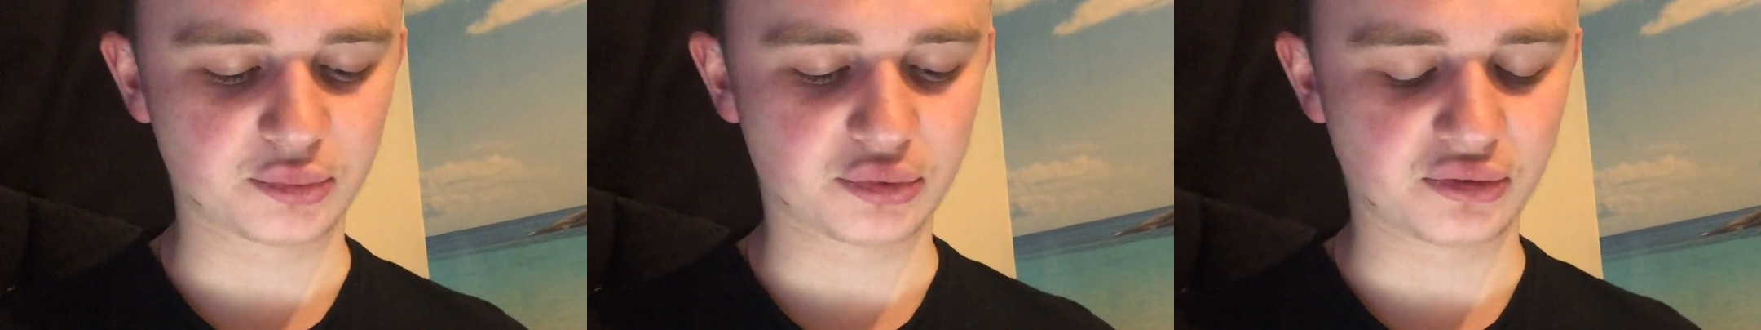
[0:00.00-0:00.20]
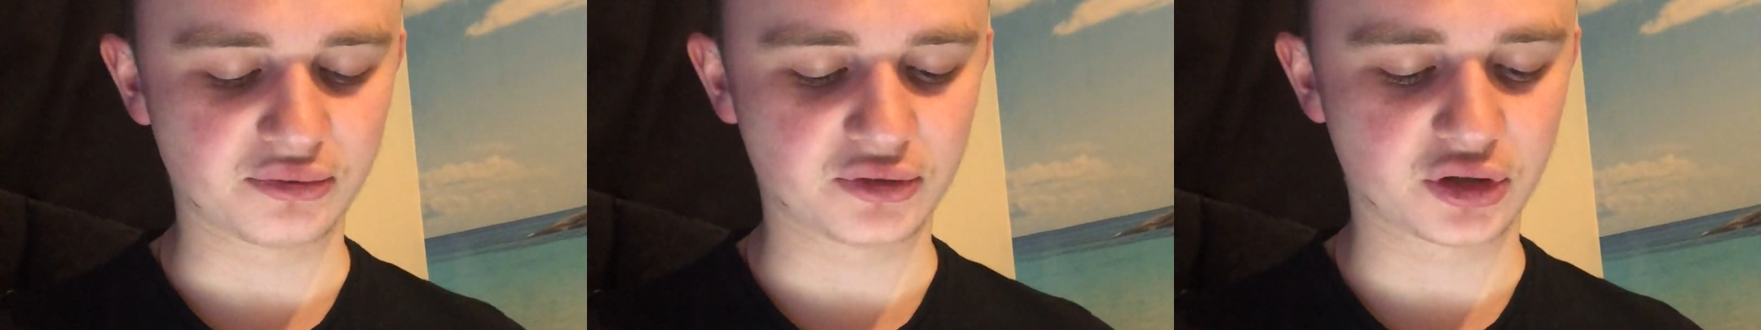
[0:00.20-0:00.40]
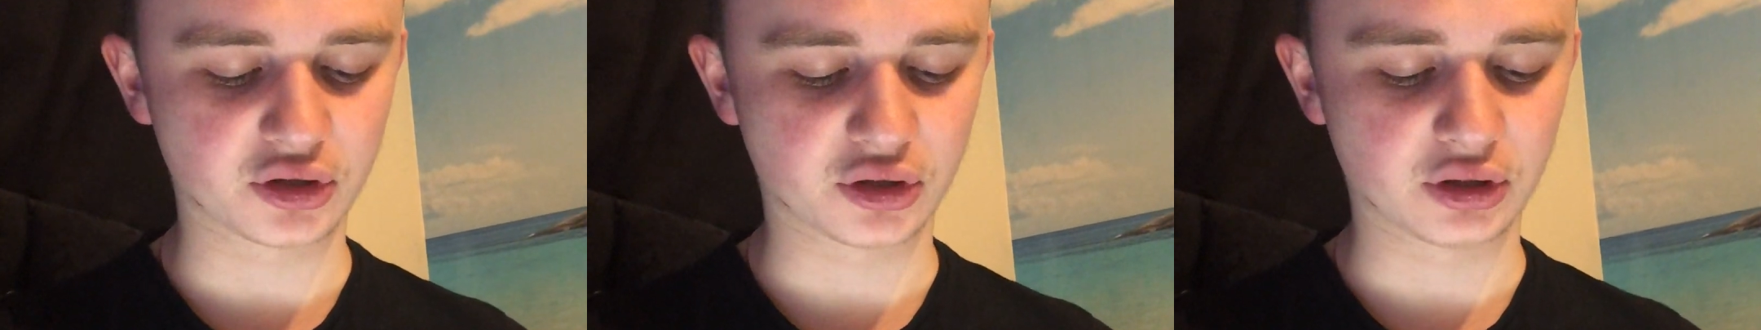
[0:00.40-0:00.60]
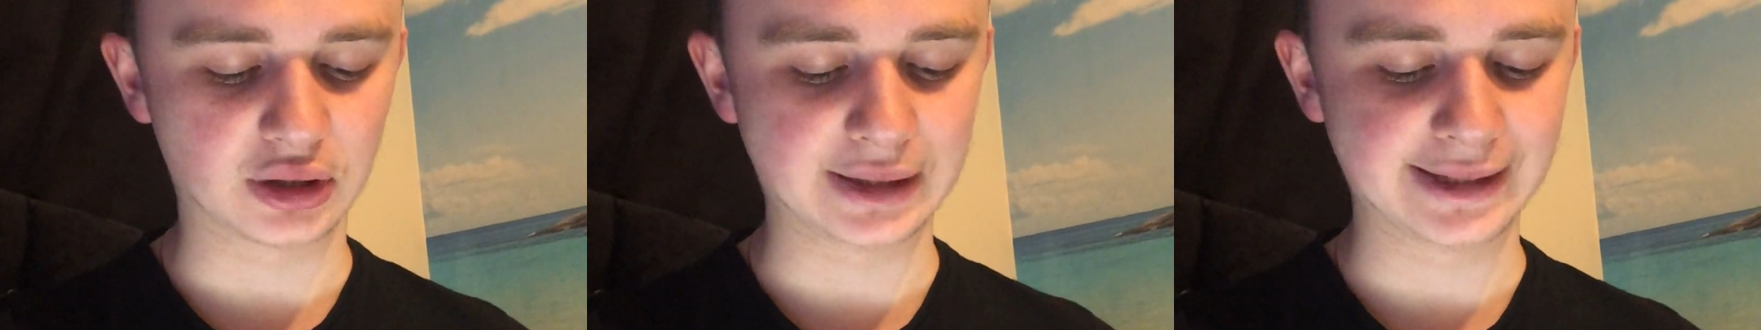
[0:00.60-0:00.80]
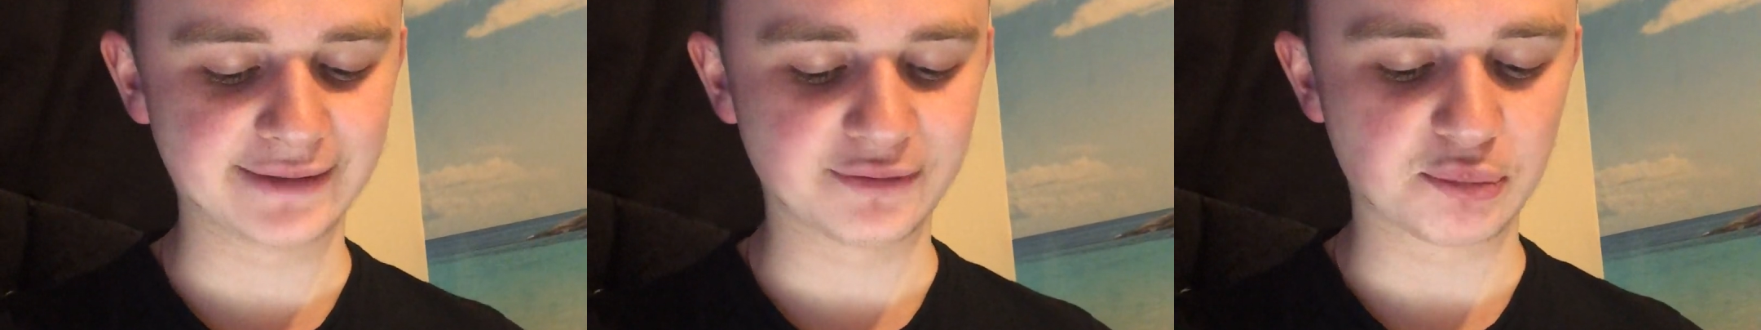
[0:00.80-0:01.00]
We've got
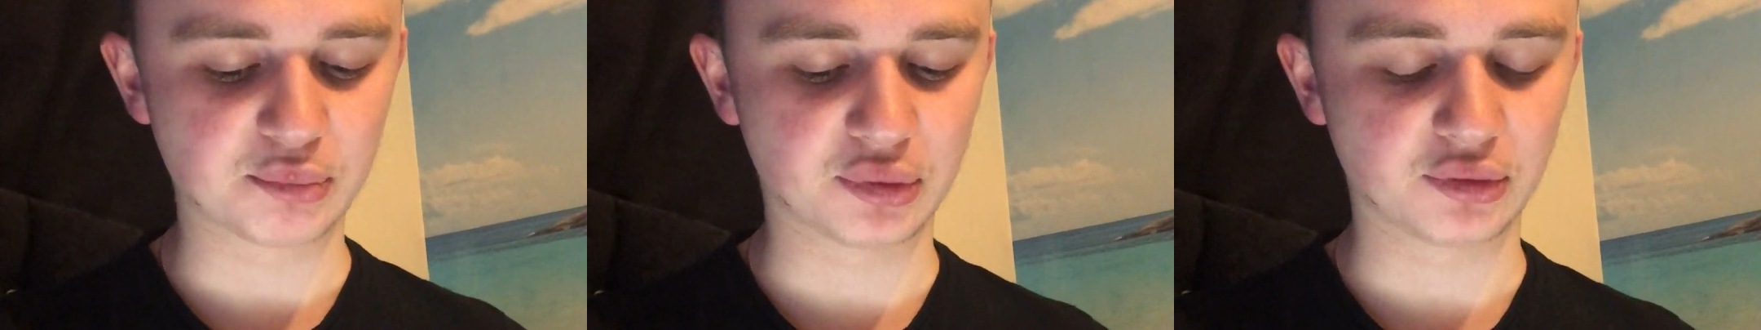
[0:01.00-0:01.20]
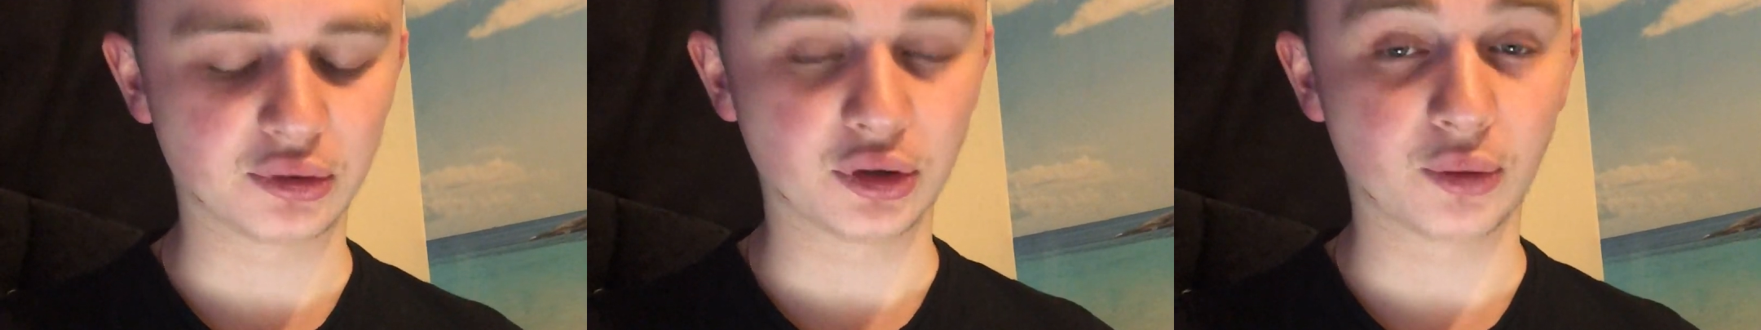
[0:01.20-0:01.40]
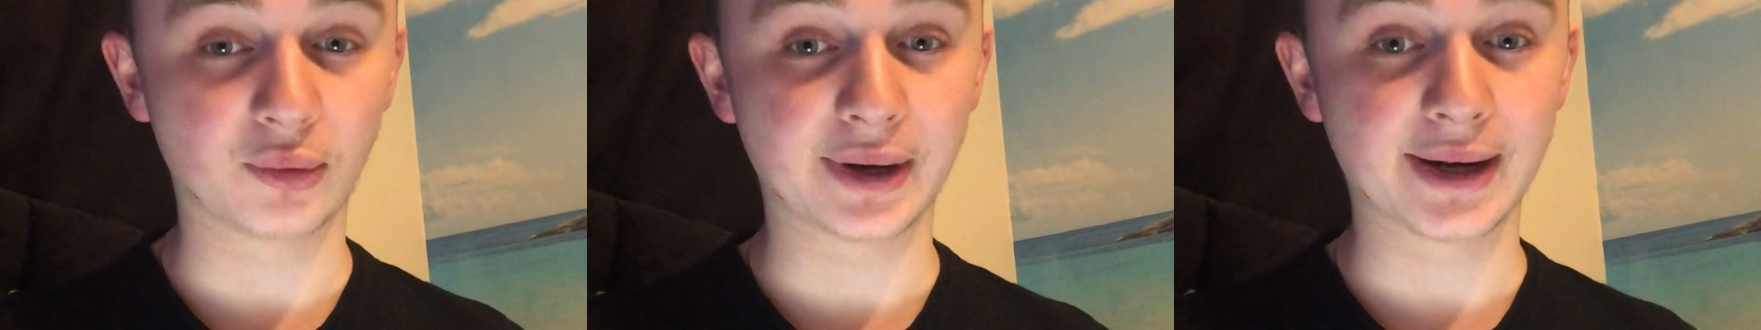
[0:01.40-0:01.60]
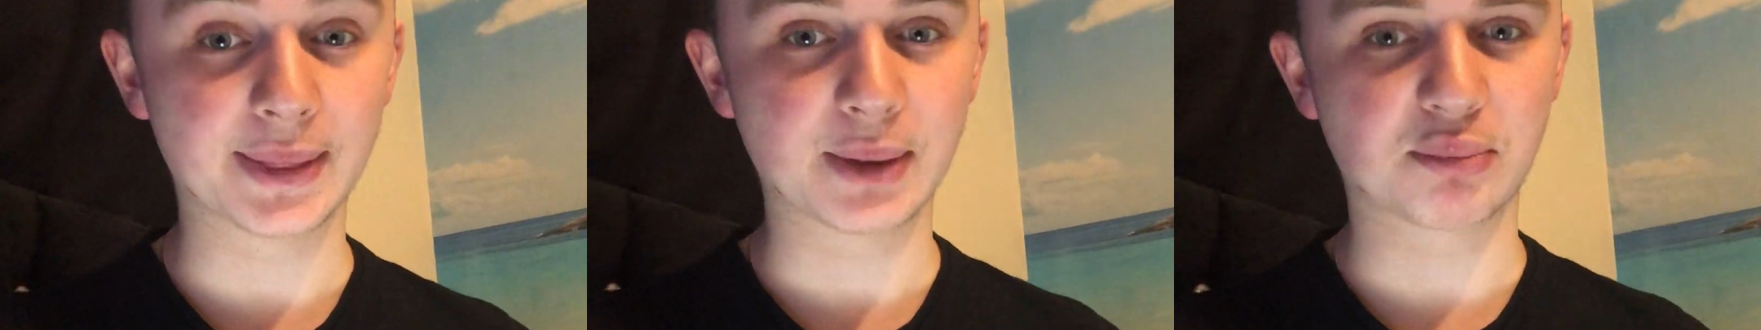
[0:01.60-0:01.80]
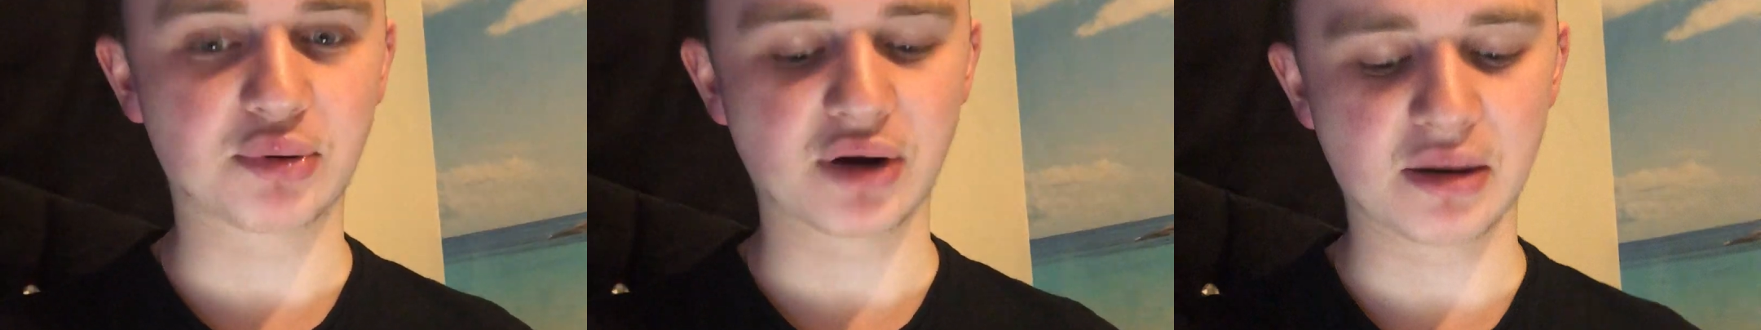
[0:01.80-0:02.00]
Liverpool away in
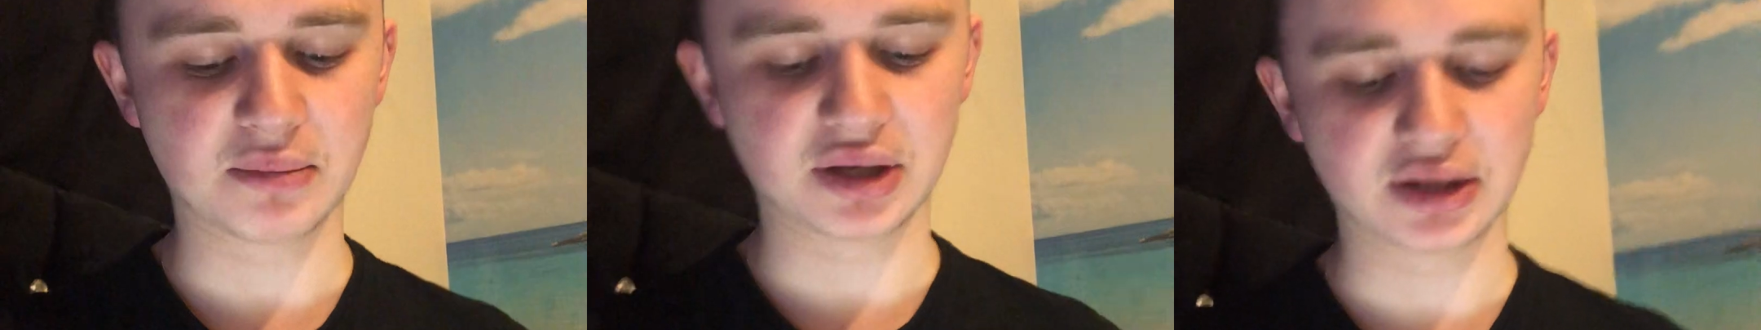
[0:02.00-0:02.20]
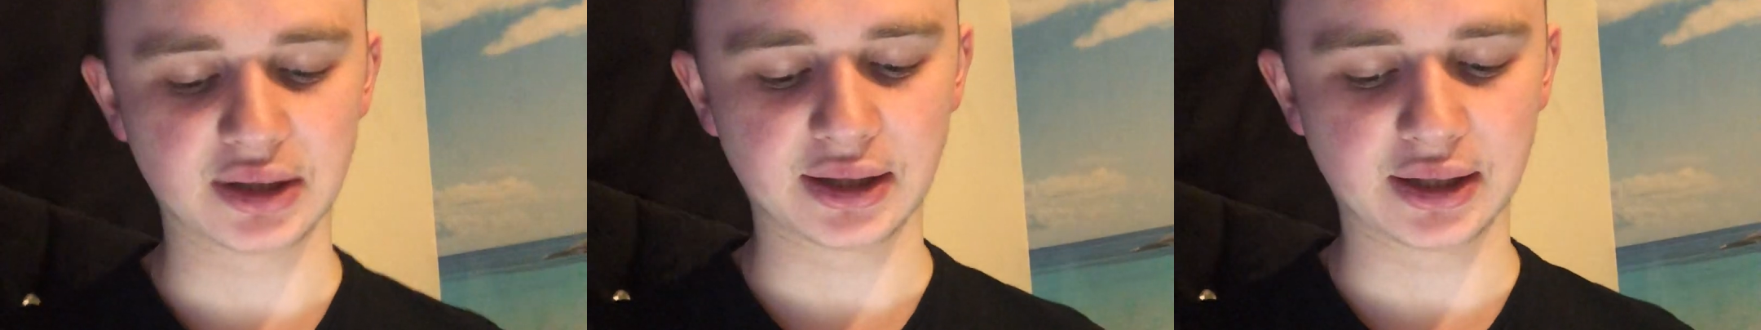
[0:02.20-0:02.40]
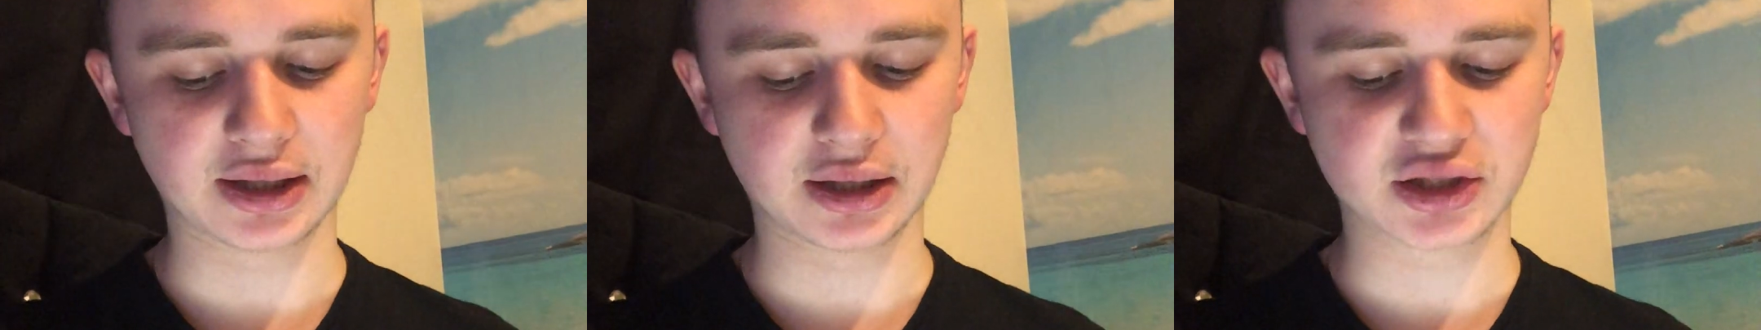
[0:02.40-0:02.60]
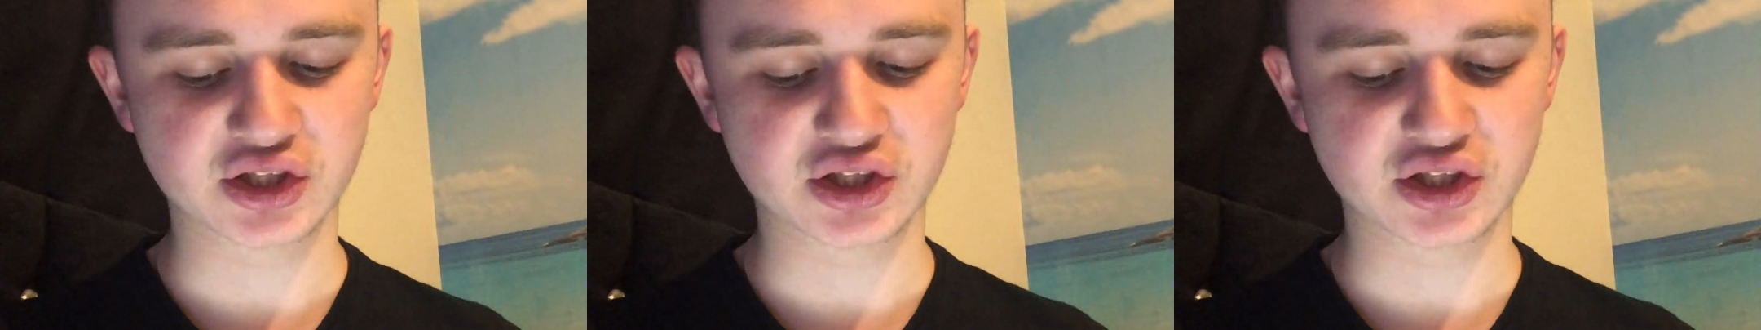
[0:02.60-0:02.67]
the Premier League.